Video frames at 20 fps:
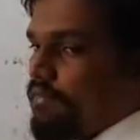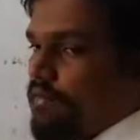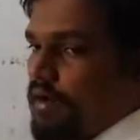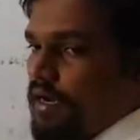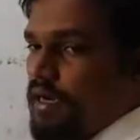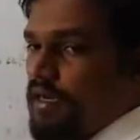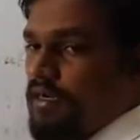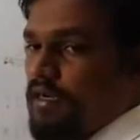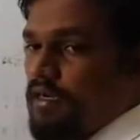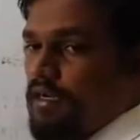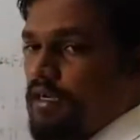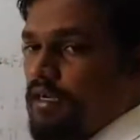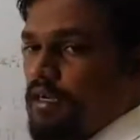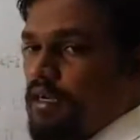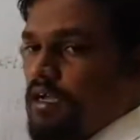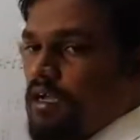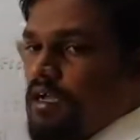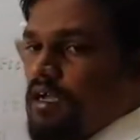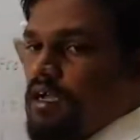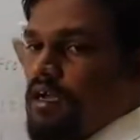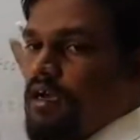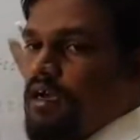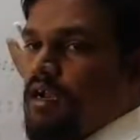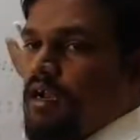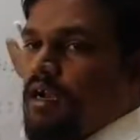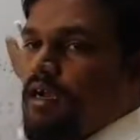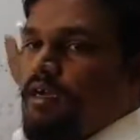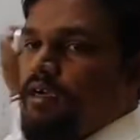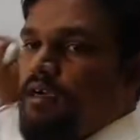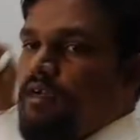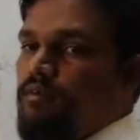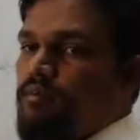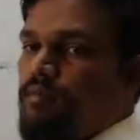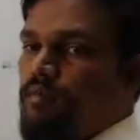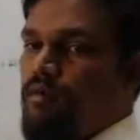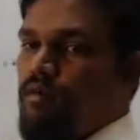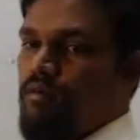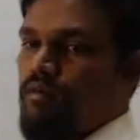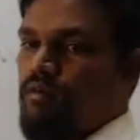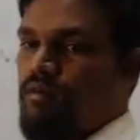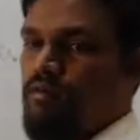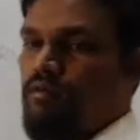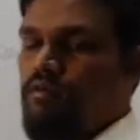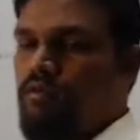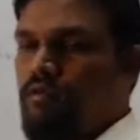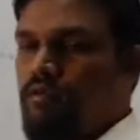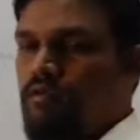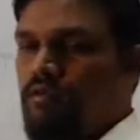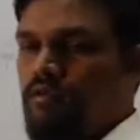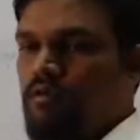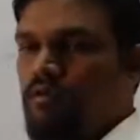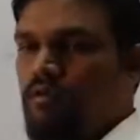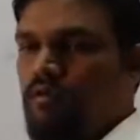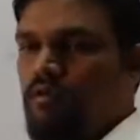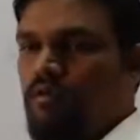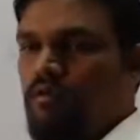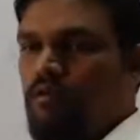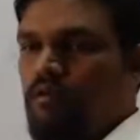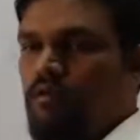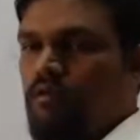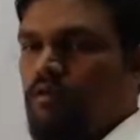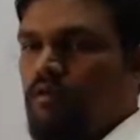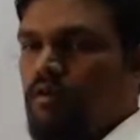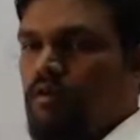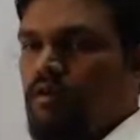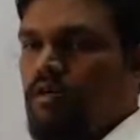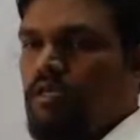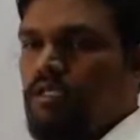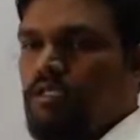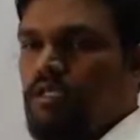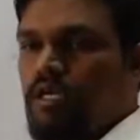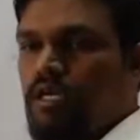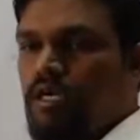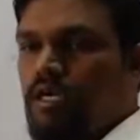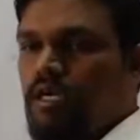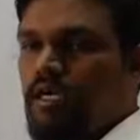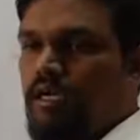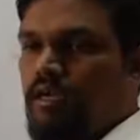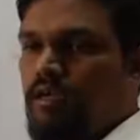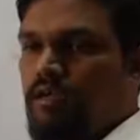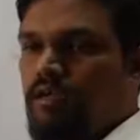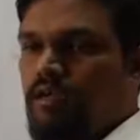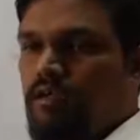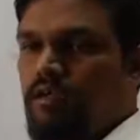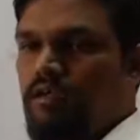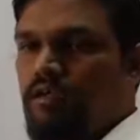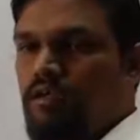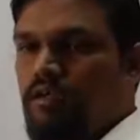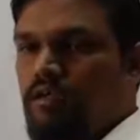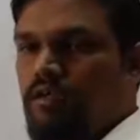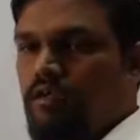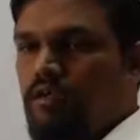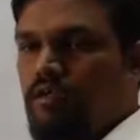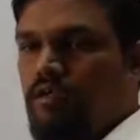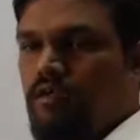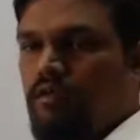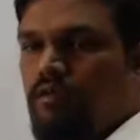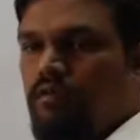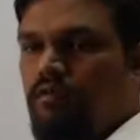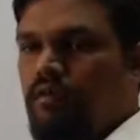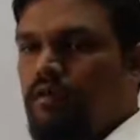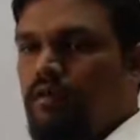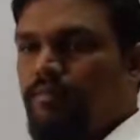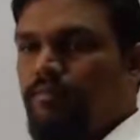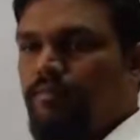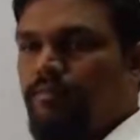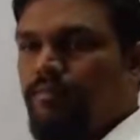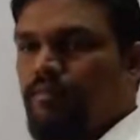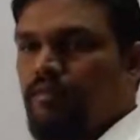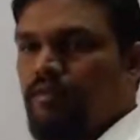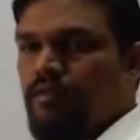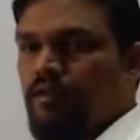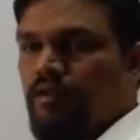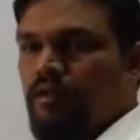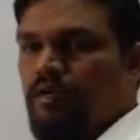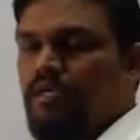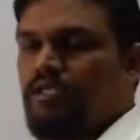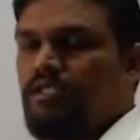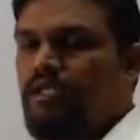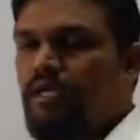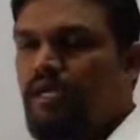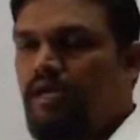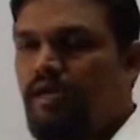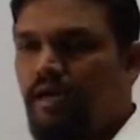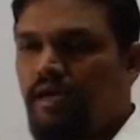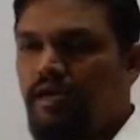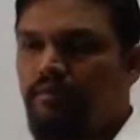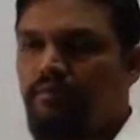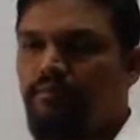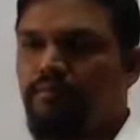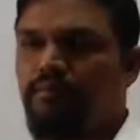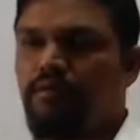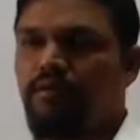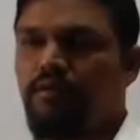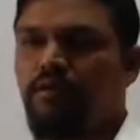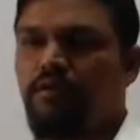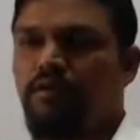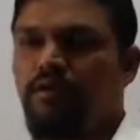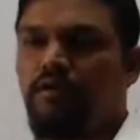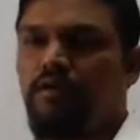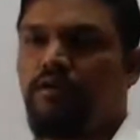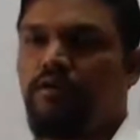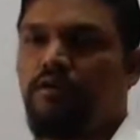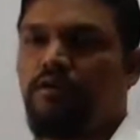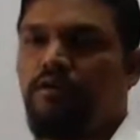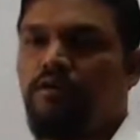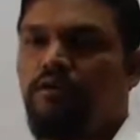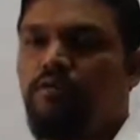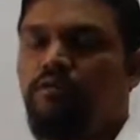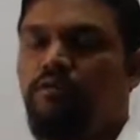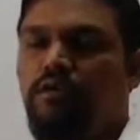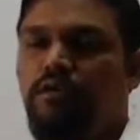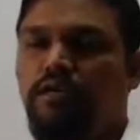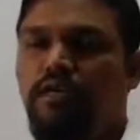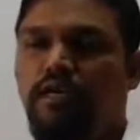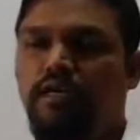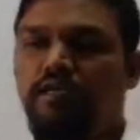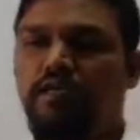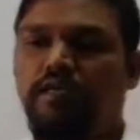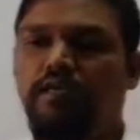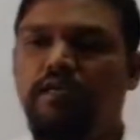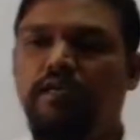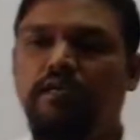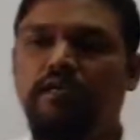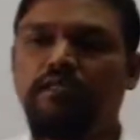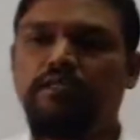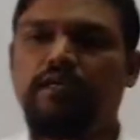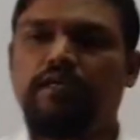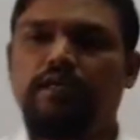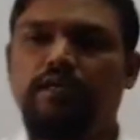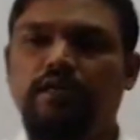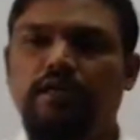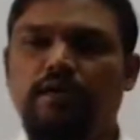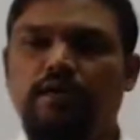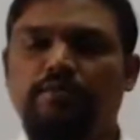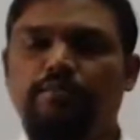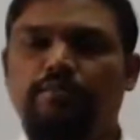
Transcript: 1994. It is illegal. Okay, it is a crime to detecting the gender of